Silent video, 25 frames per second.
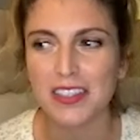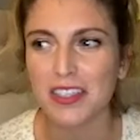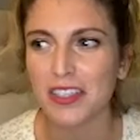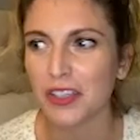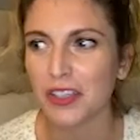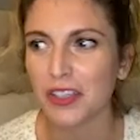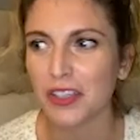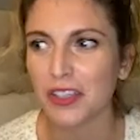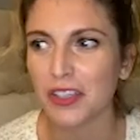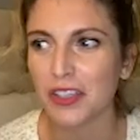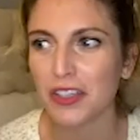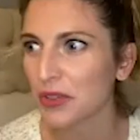you
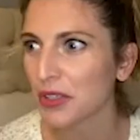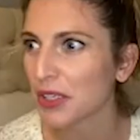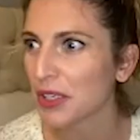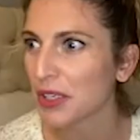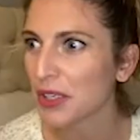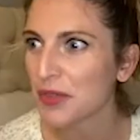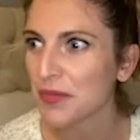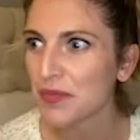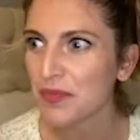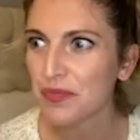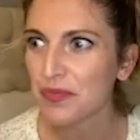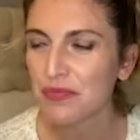know,
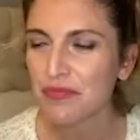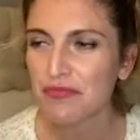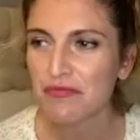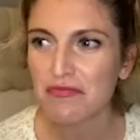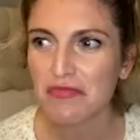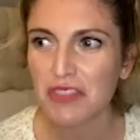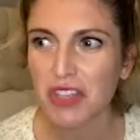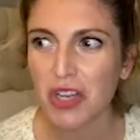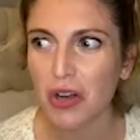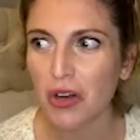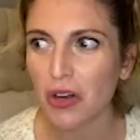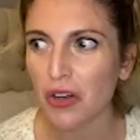
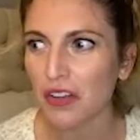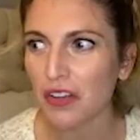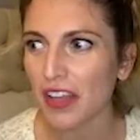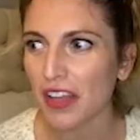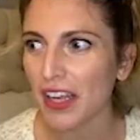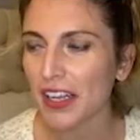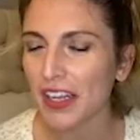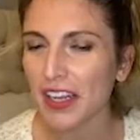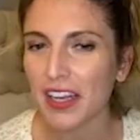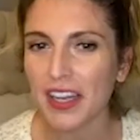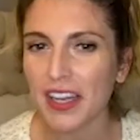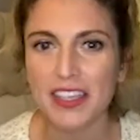all
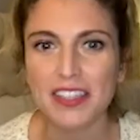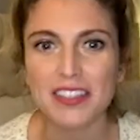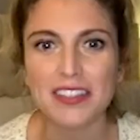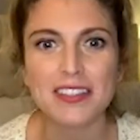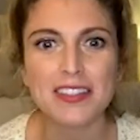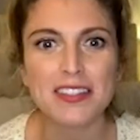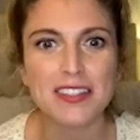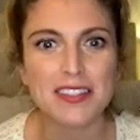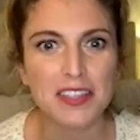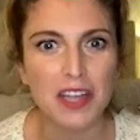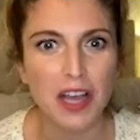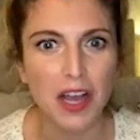that kind of
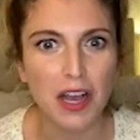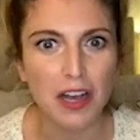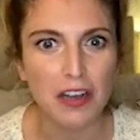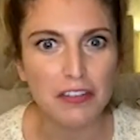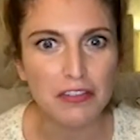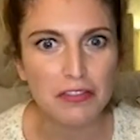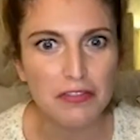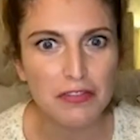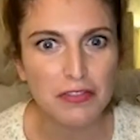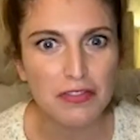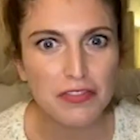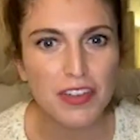
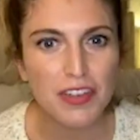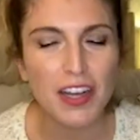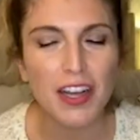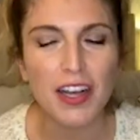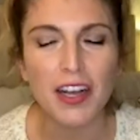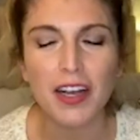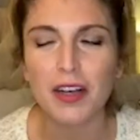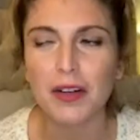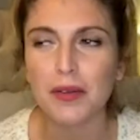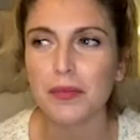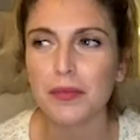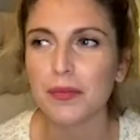stuff.
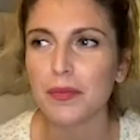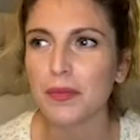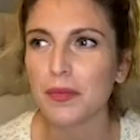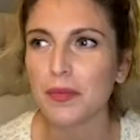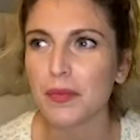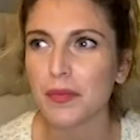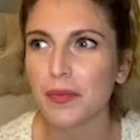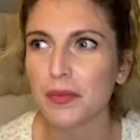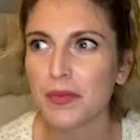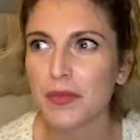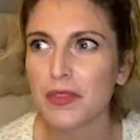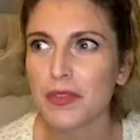Um,
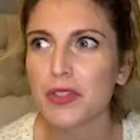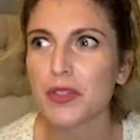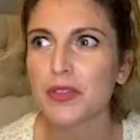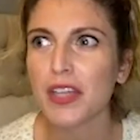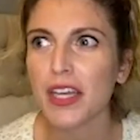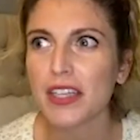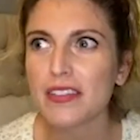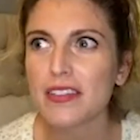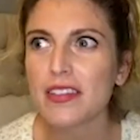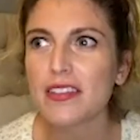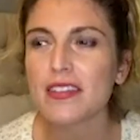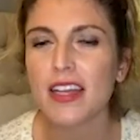So
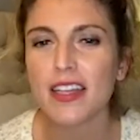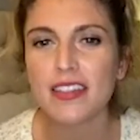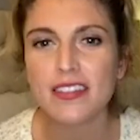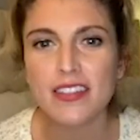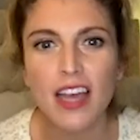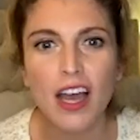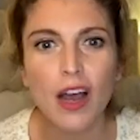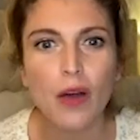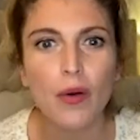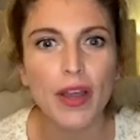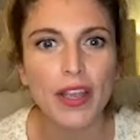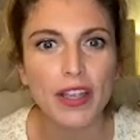that's, that's
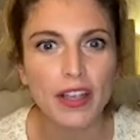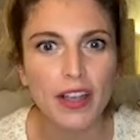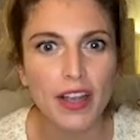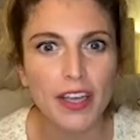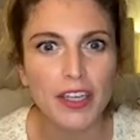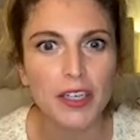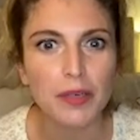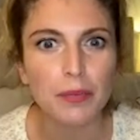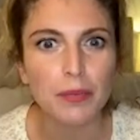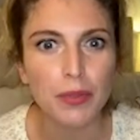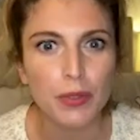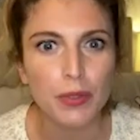how I
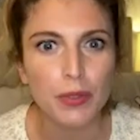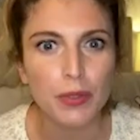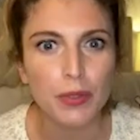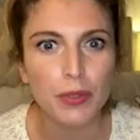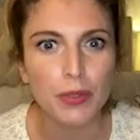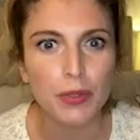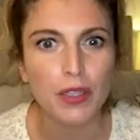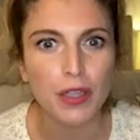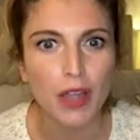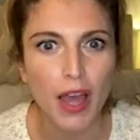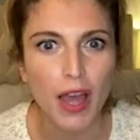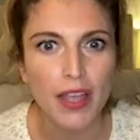kind of
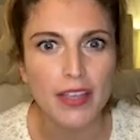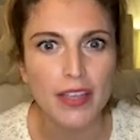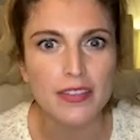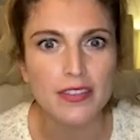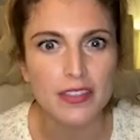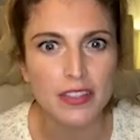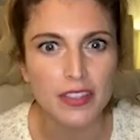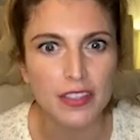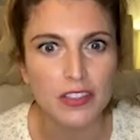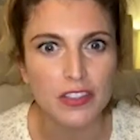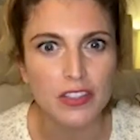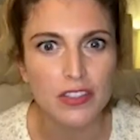
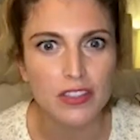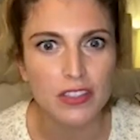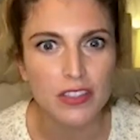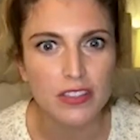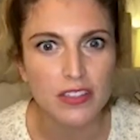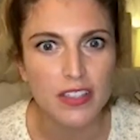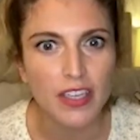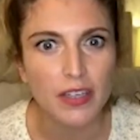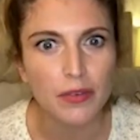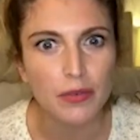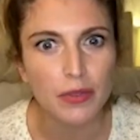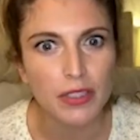personalized it, just
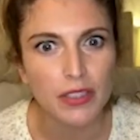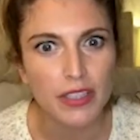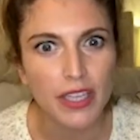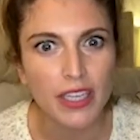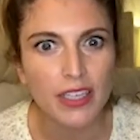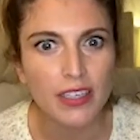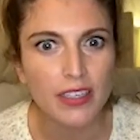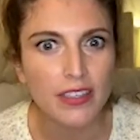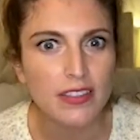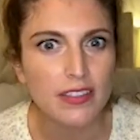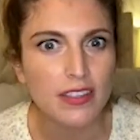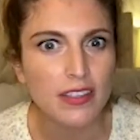because I
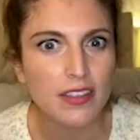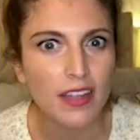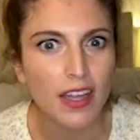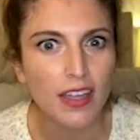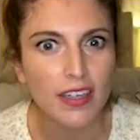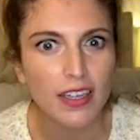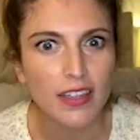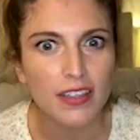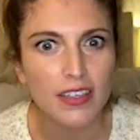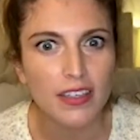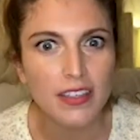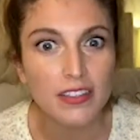related to that.
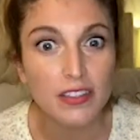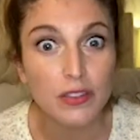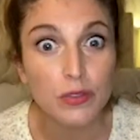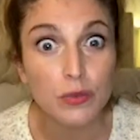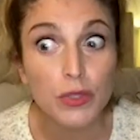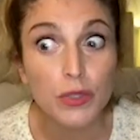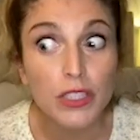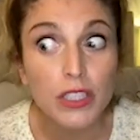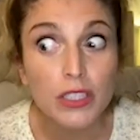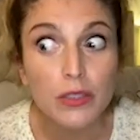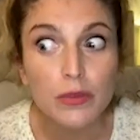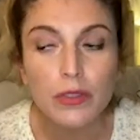And I think it's a
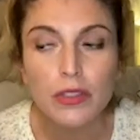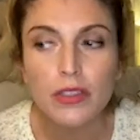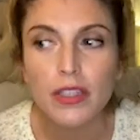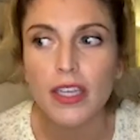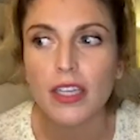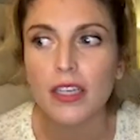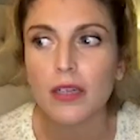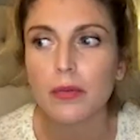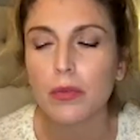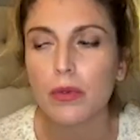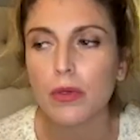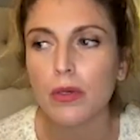really
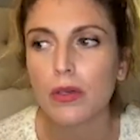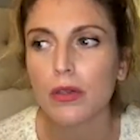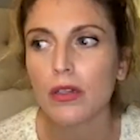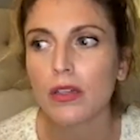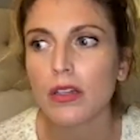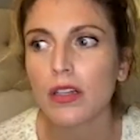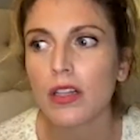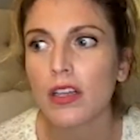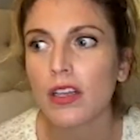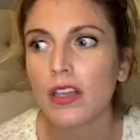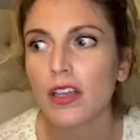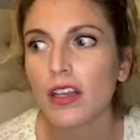
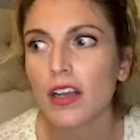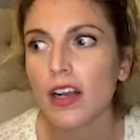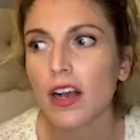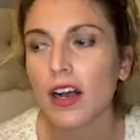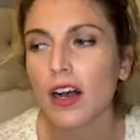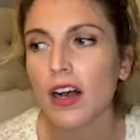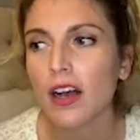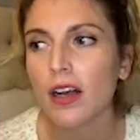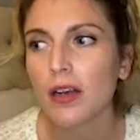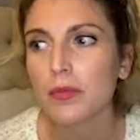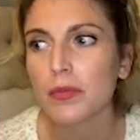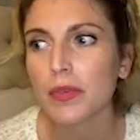relatable
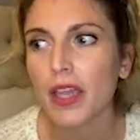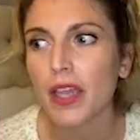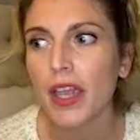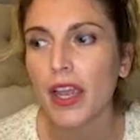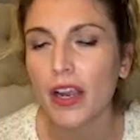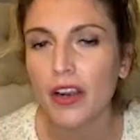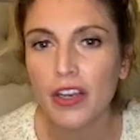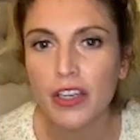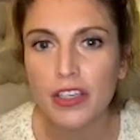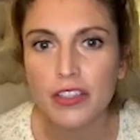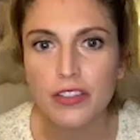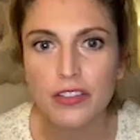um,
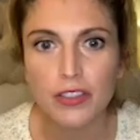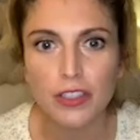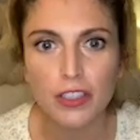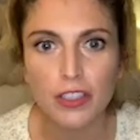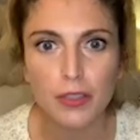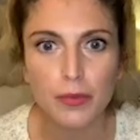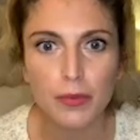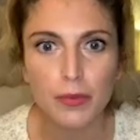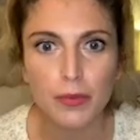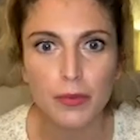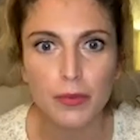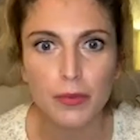
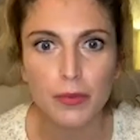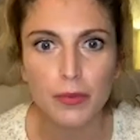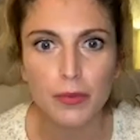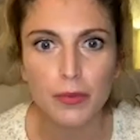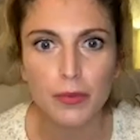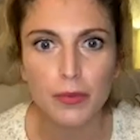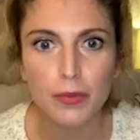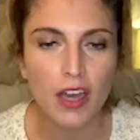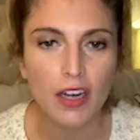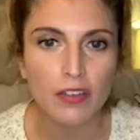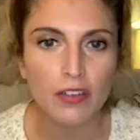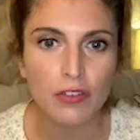character, because
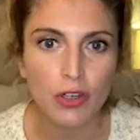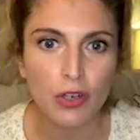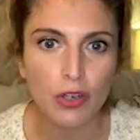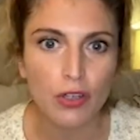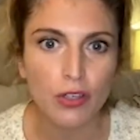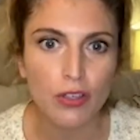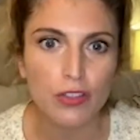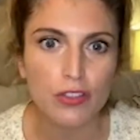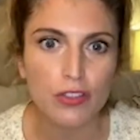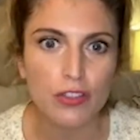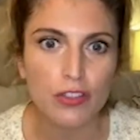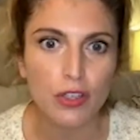a lot of
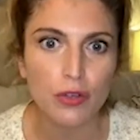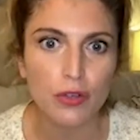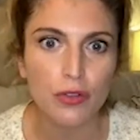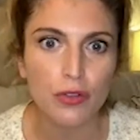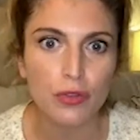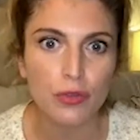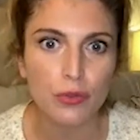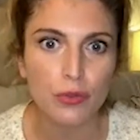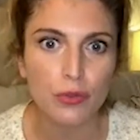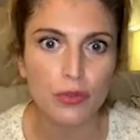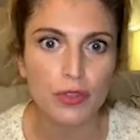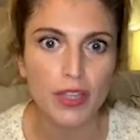girls
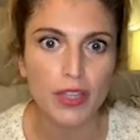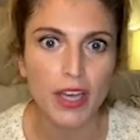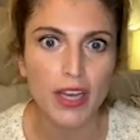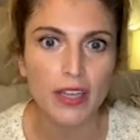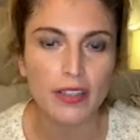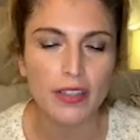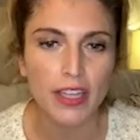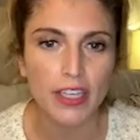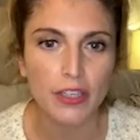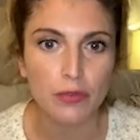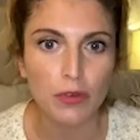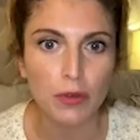go through
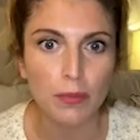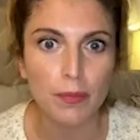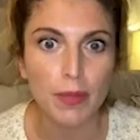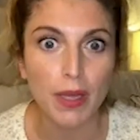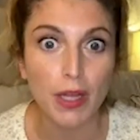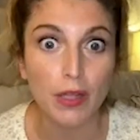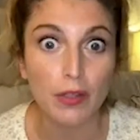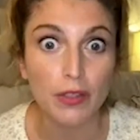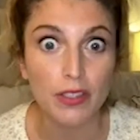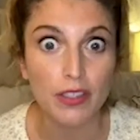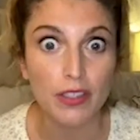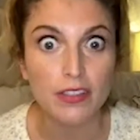that like
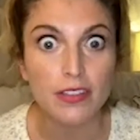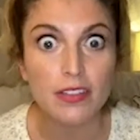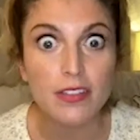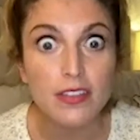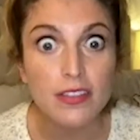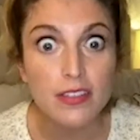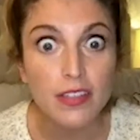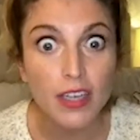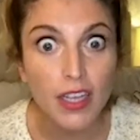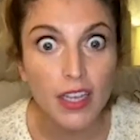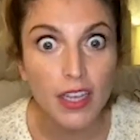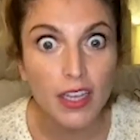rebellious
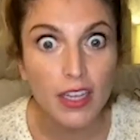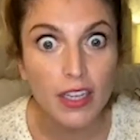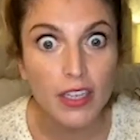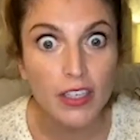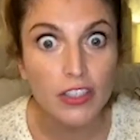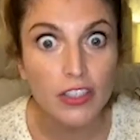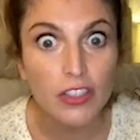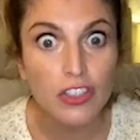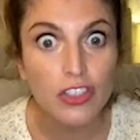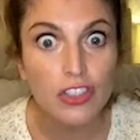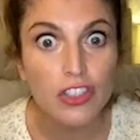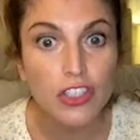
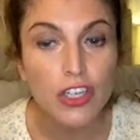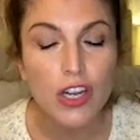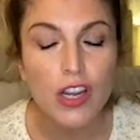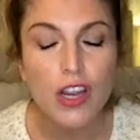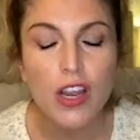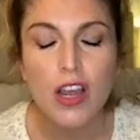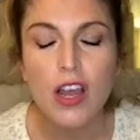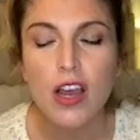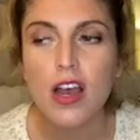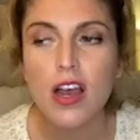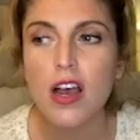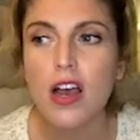stage
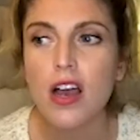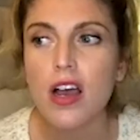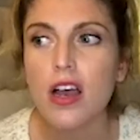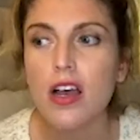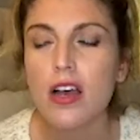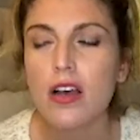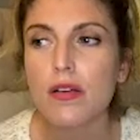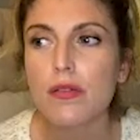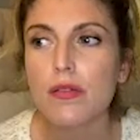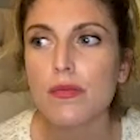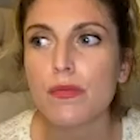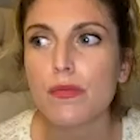
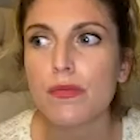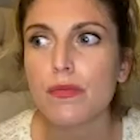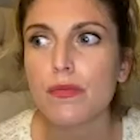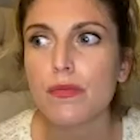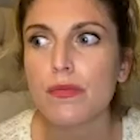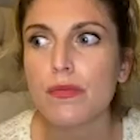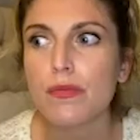um,